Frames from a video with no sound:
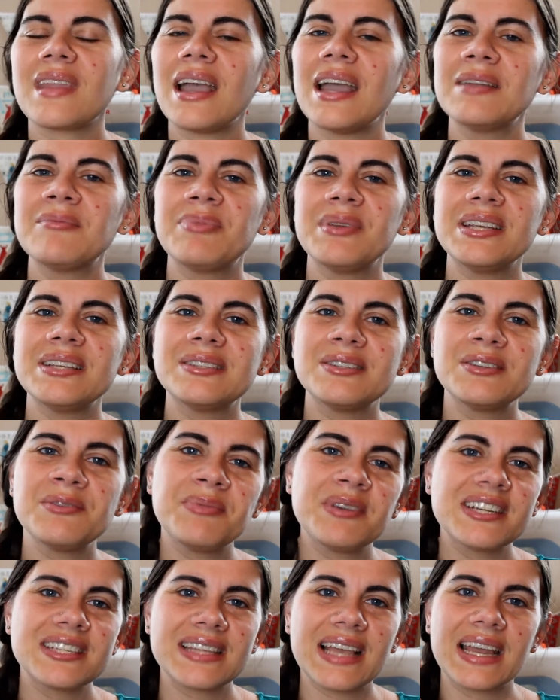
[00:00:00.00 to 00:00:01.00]
I'd be
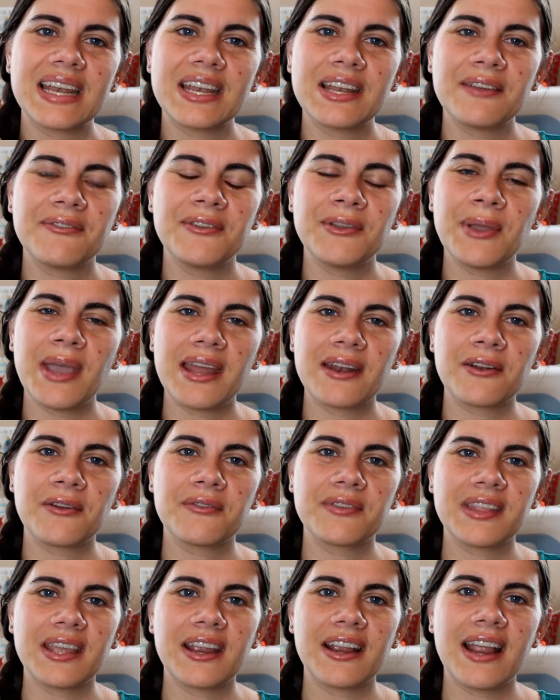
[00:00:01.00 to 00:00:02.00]
super excited if you headed
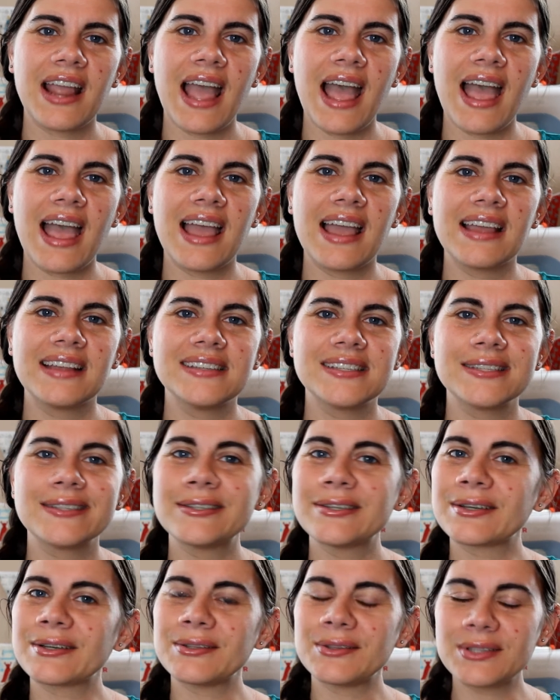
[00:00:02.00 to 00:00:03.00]
over there and
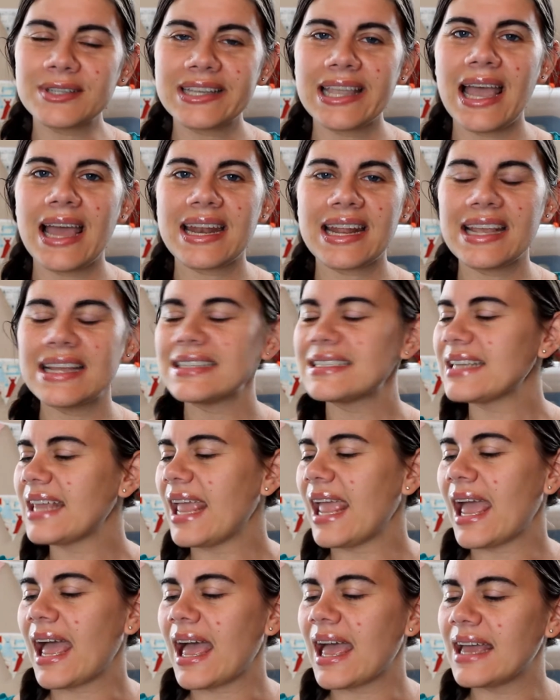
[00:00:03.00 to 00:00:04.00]
took a look at it,
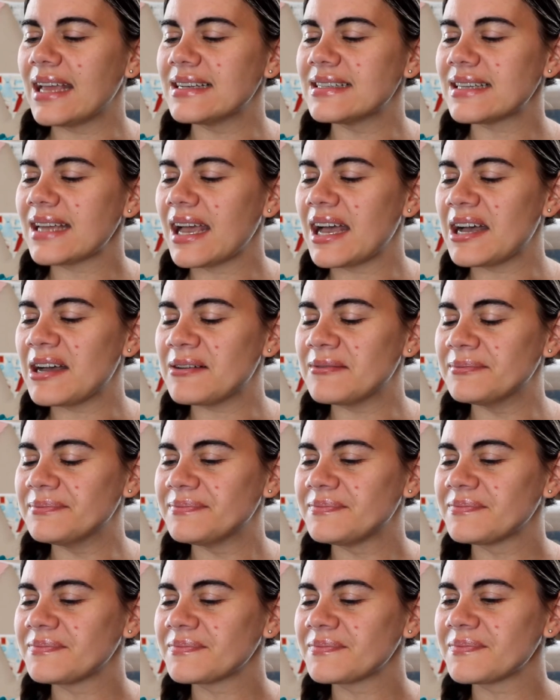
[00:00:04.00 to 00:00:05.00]
and
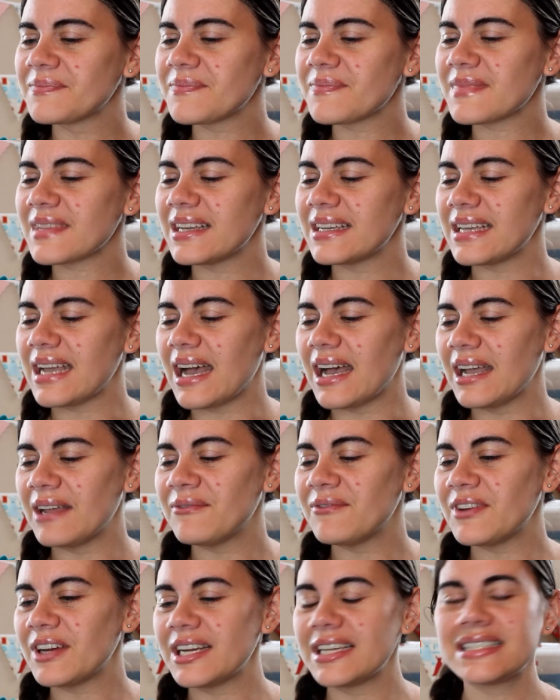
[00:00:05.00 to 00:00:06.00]
yeah,
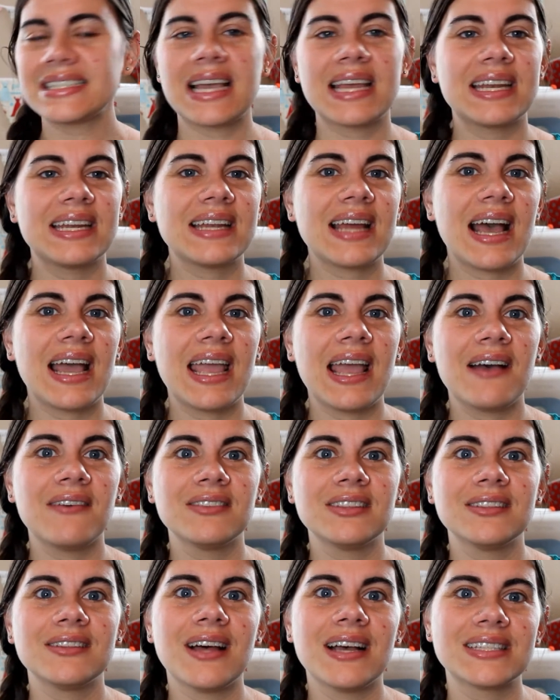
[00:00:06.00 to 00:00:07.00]
I'm very excited. I
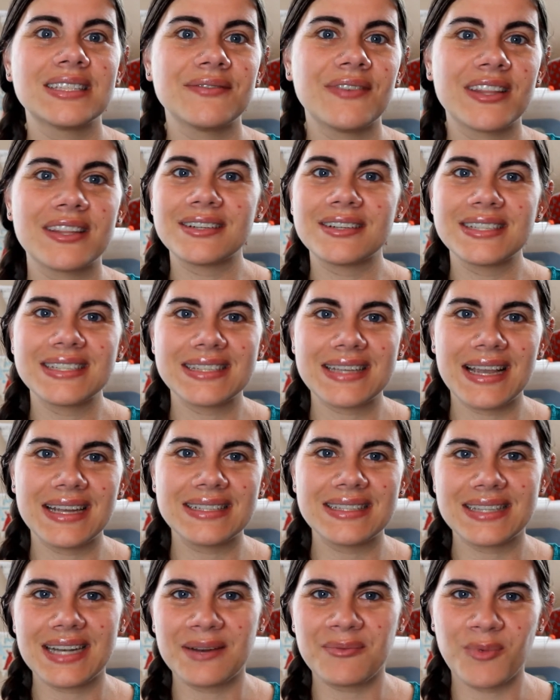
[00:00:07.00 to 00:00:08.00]
have lots of
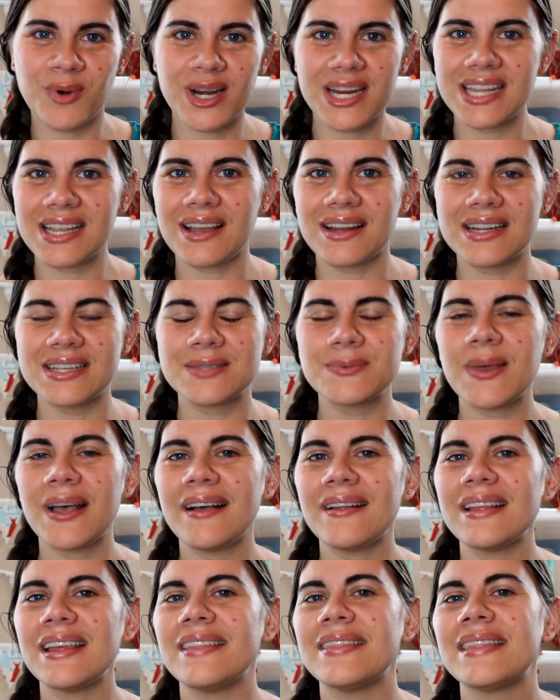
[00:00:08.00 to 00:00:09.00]
designs that I'm working on as
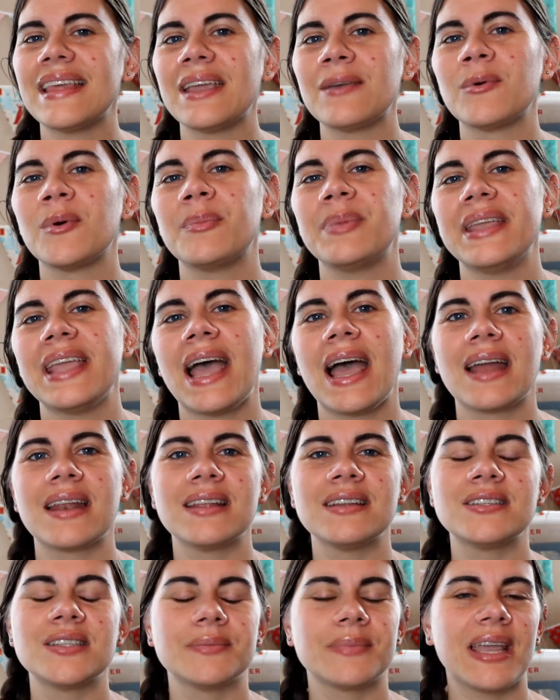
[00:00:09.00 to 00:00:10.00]
well, and they will be
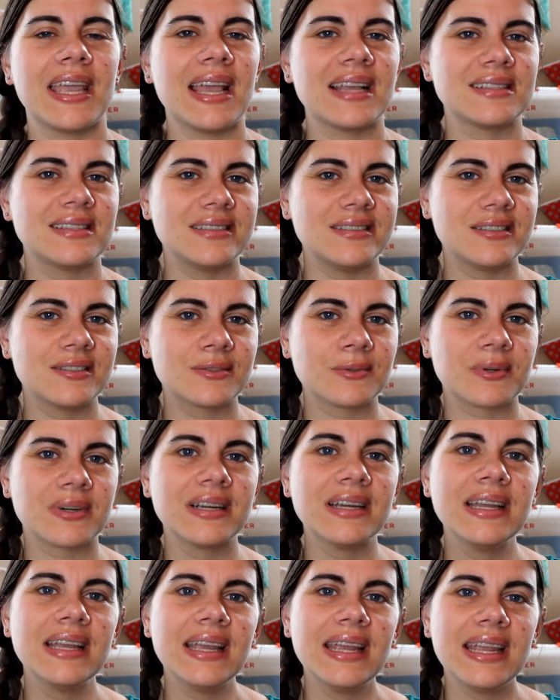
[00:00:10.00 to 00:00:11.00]
added to my Etsy
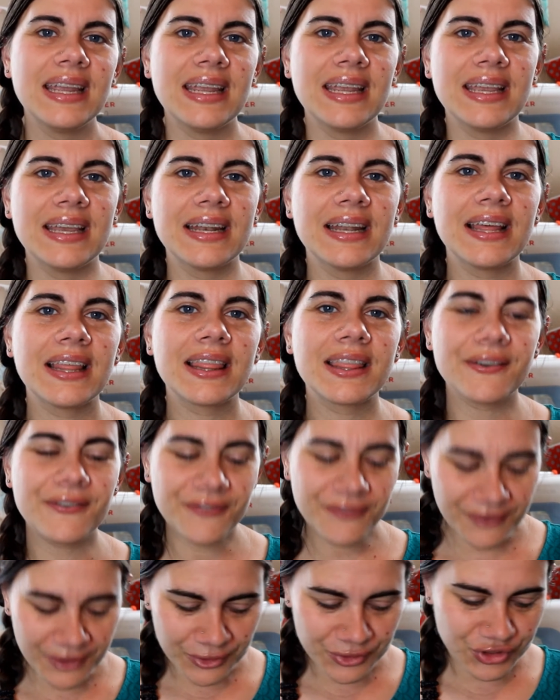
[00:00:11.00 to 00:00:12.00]
store in the
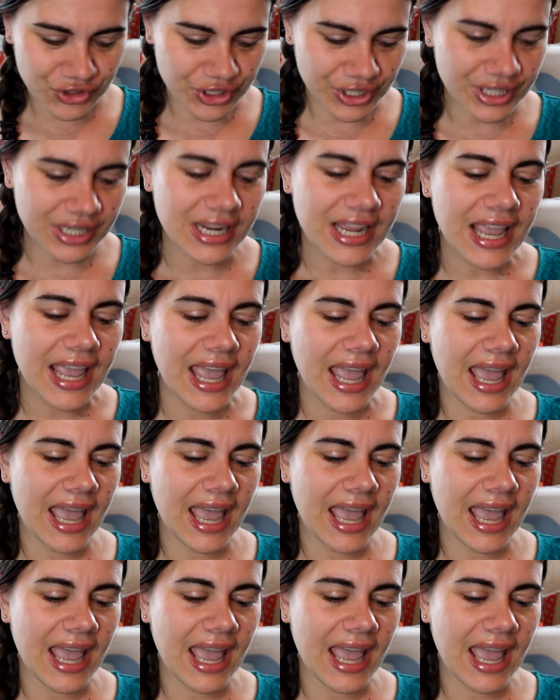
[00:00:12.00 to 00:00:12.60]
future.